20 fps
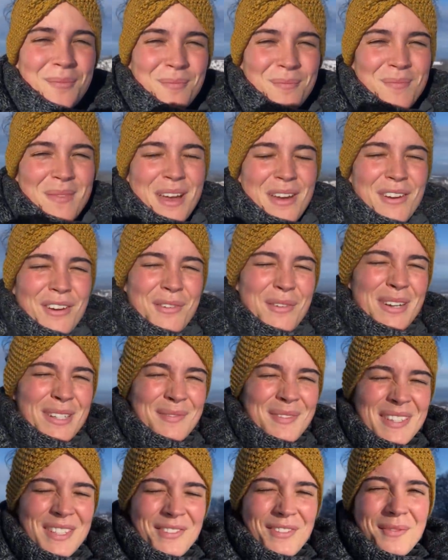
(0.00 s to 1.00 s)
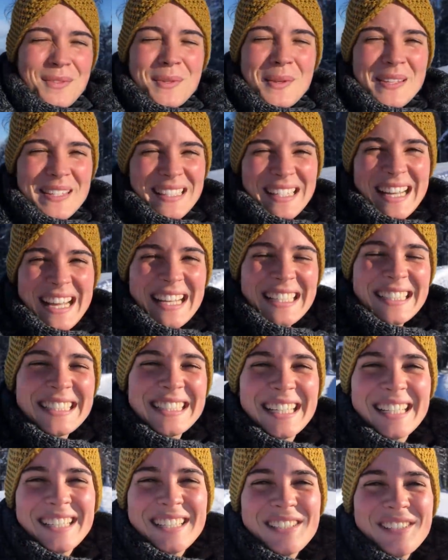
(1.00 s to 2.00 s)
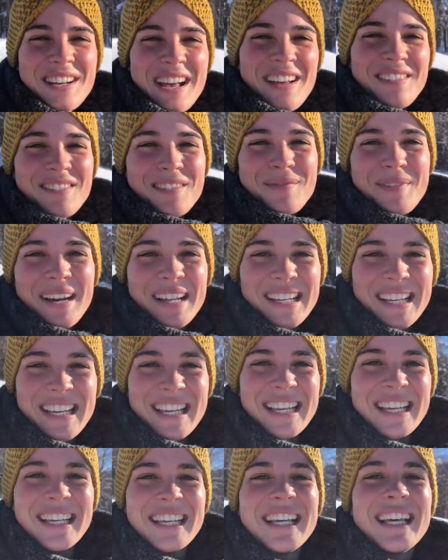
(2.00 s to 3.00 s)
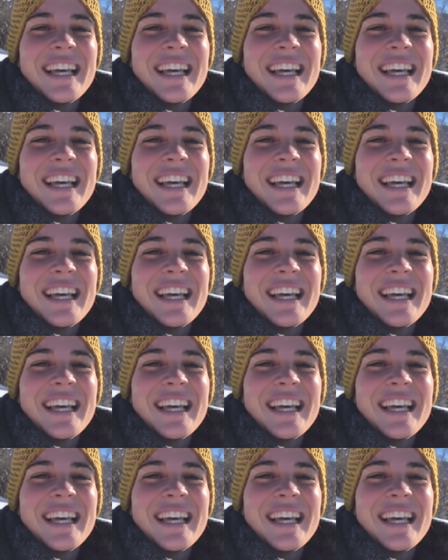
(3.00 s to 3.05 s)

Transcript: Merry Christmas from Switzerland to everybody.